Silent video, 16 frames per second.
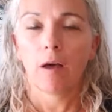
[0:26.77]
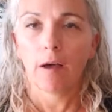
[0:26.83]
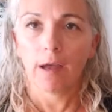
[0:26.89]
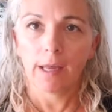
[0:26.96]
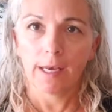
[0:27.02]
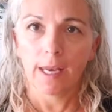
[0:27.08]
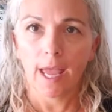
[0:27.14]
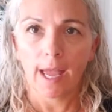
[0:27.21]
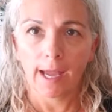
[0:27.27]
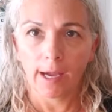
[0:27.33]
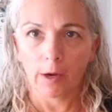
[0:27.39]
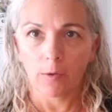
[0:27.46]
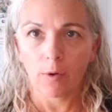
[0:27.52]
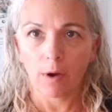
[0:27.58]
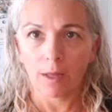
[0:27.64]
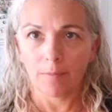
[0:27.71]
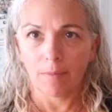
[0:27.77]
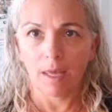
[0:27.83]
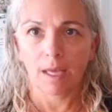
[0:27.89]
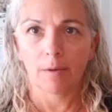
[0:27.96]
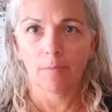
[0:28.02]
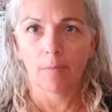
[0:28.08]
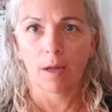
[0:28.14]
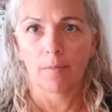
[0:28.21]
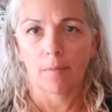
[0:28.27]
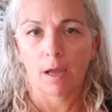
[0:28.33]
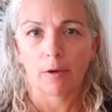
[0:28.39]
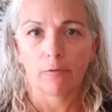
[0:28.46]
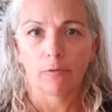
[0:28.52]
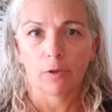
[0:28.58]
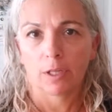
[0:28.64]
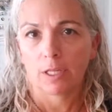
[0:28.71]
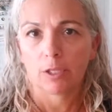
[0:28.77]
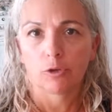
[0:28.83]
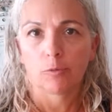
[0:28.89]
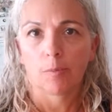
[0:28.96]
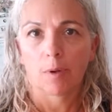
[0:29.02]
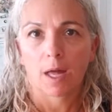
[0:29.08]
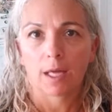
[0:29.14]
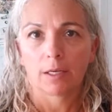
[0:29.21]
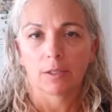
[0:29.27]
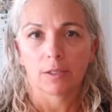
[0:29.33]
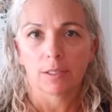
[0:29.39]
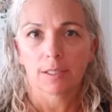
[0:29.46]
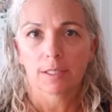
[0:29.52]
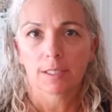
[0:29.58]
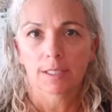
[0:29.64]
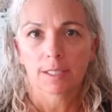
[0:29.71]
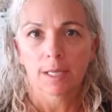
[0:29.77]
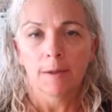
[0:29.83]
on how I make my mindful glitter bottles.